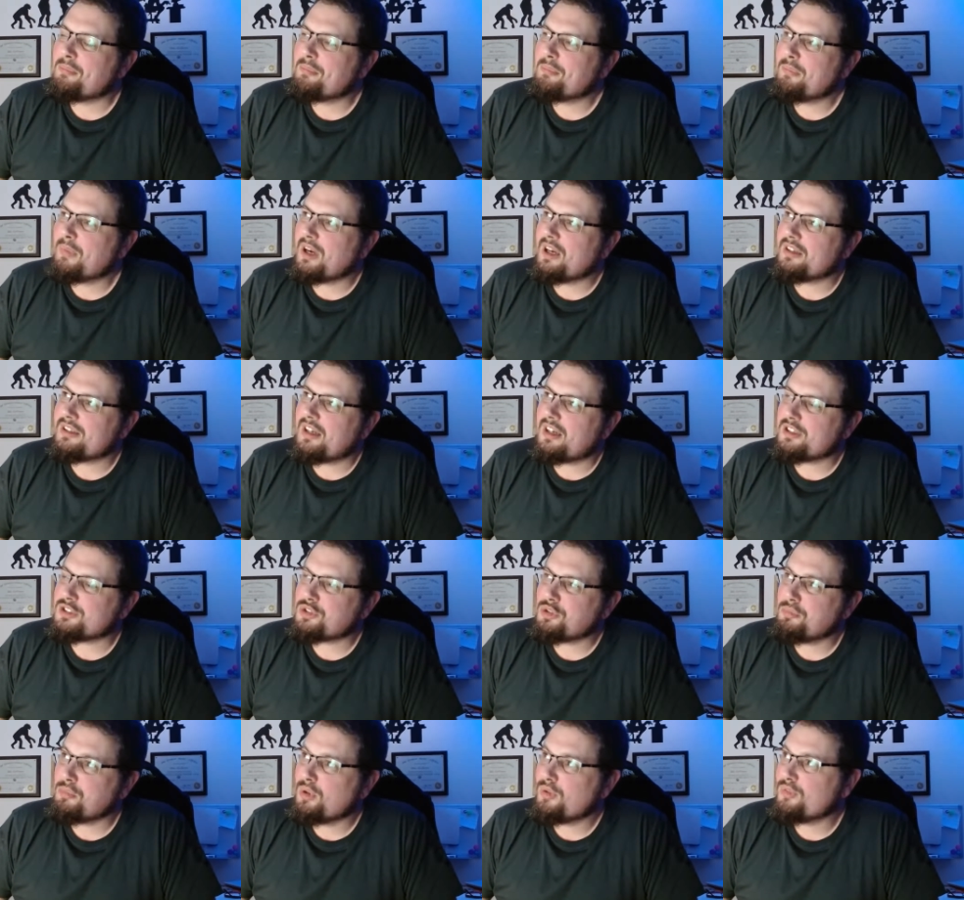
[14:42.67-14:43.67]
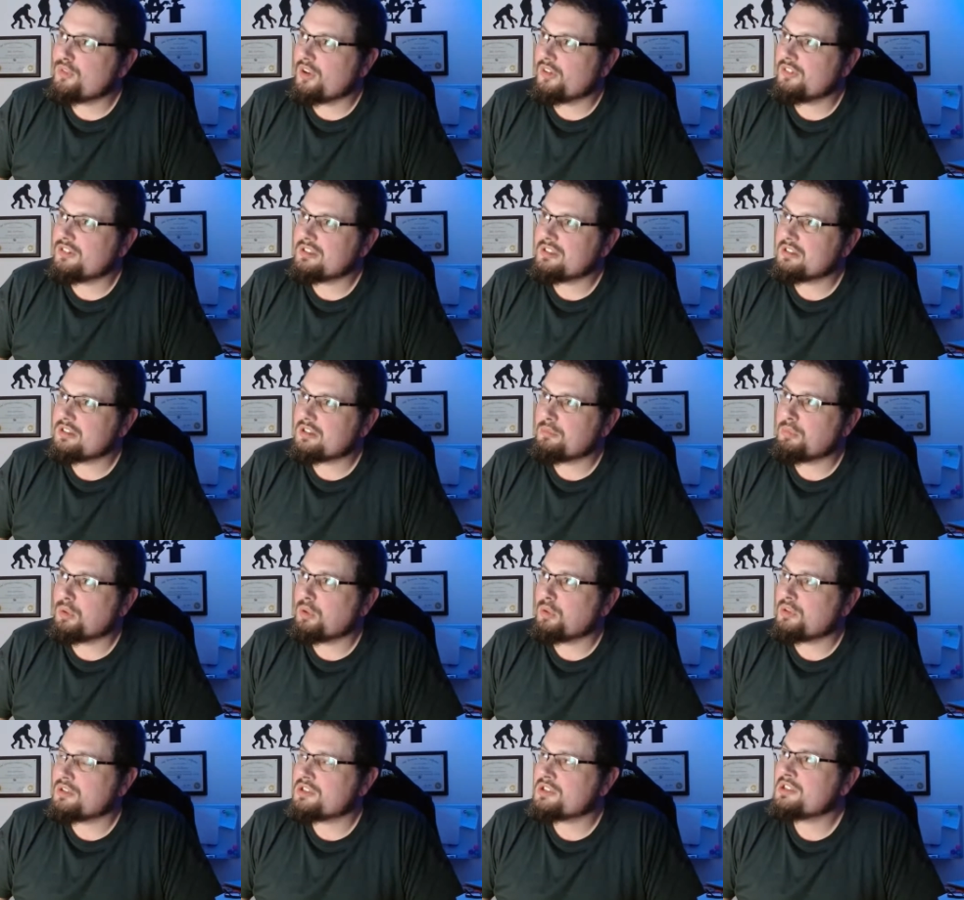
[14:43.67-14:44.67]
But I soon moved on to
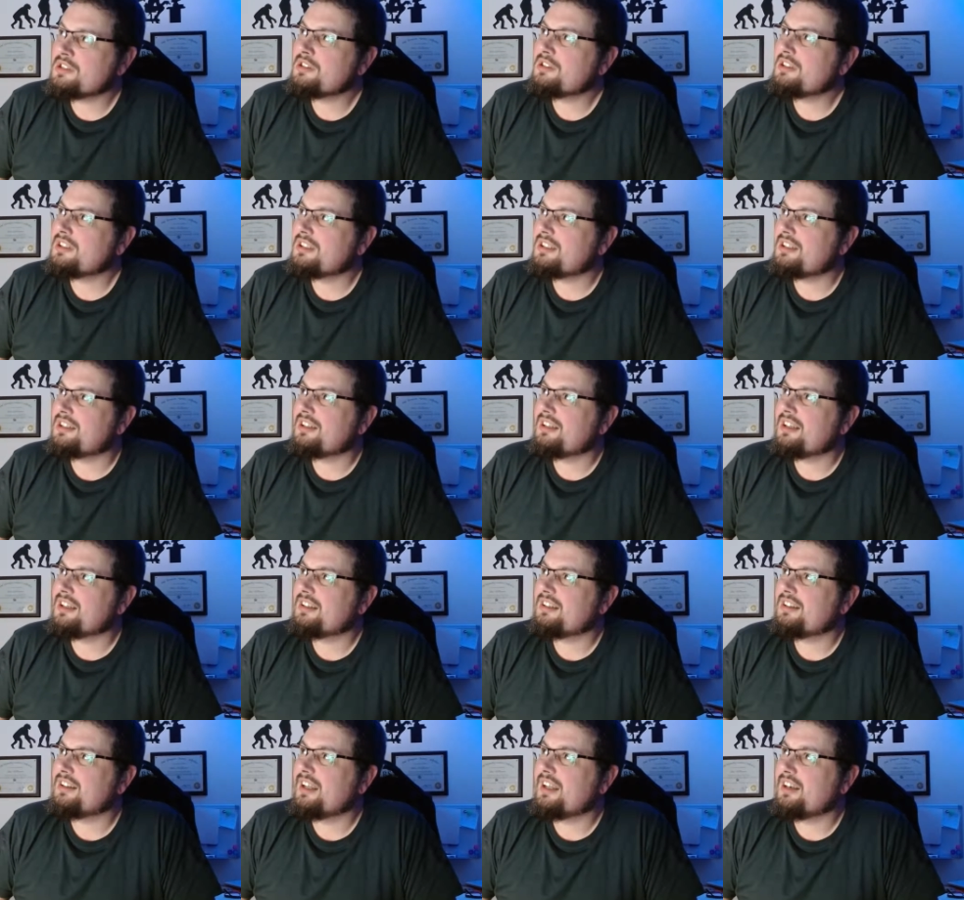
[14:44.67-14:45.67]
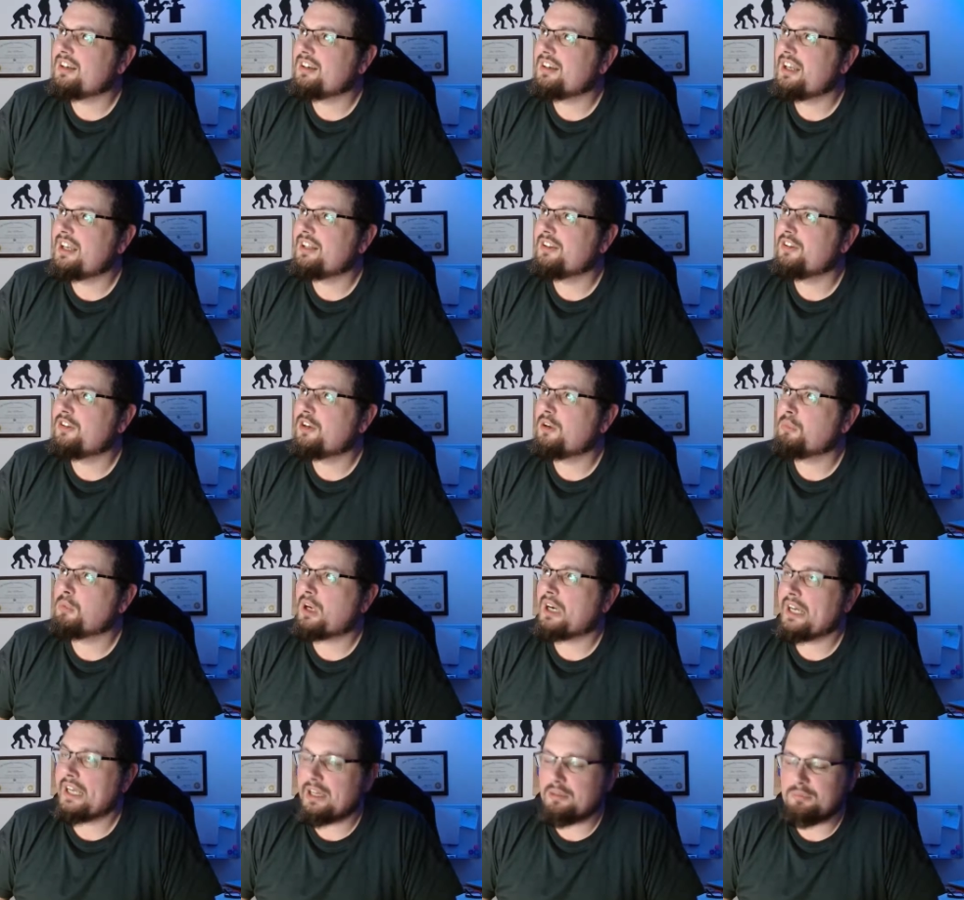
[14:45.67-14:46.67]
computers and then ended up
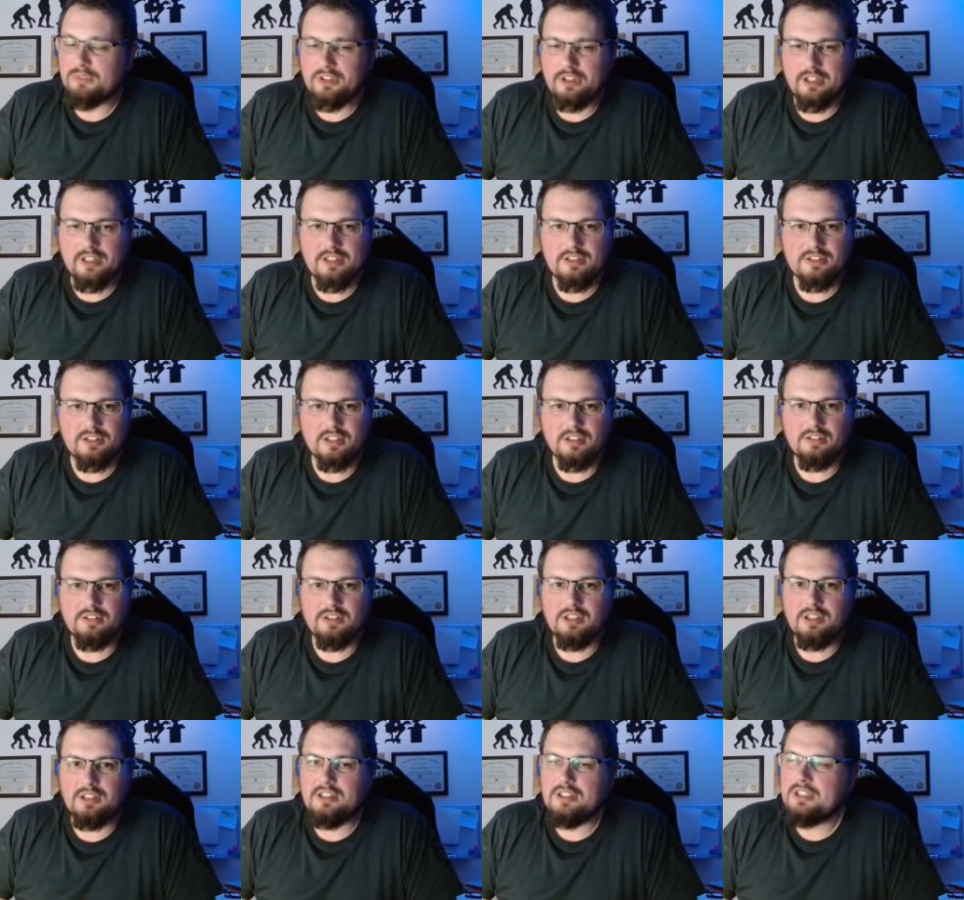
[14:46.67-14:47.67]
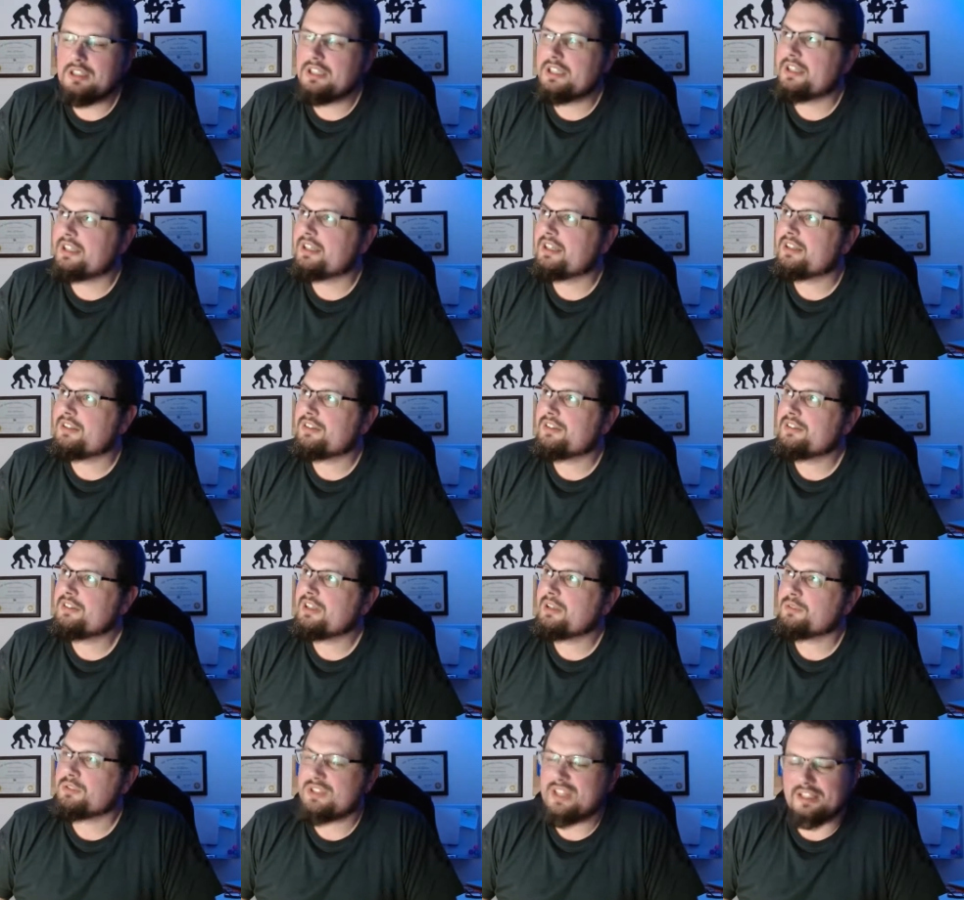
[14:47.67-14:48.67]
where I am today. So that
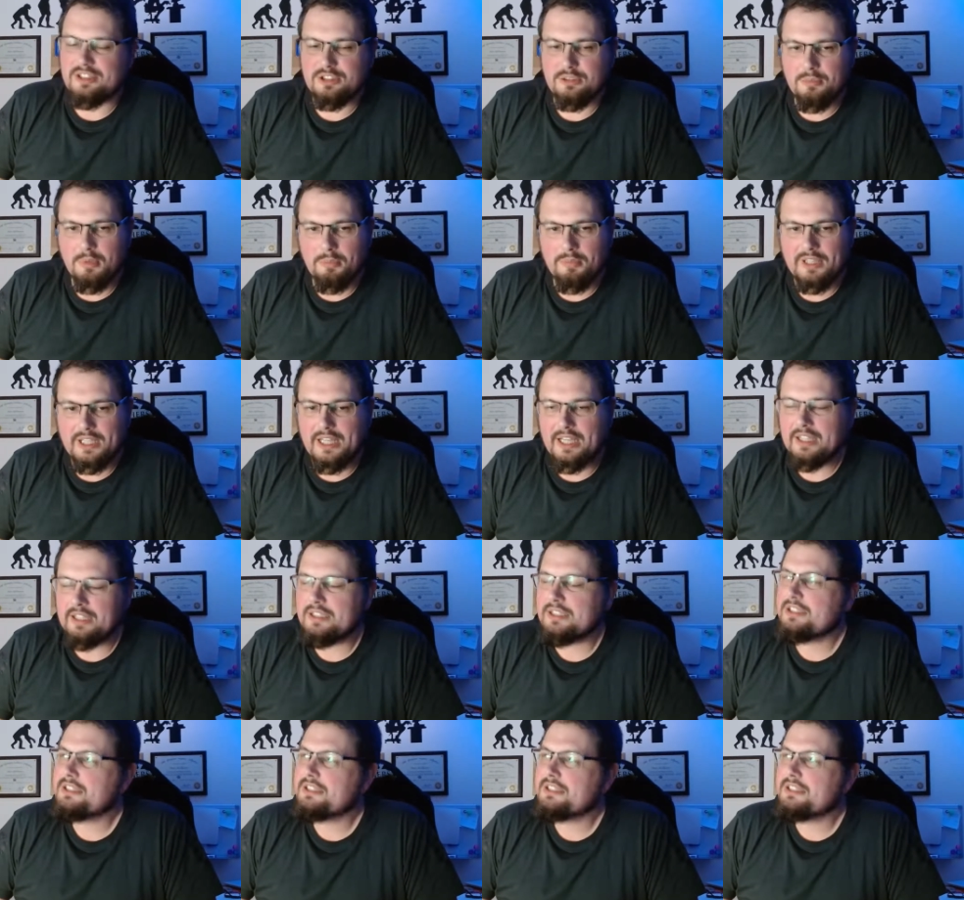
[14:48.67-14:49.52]
was thanks to mum and dad.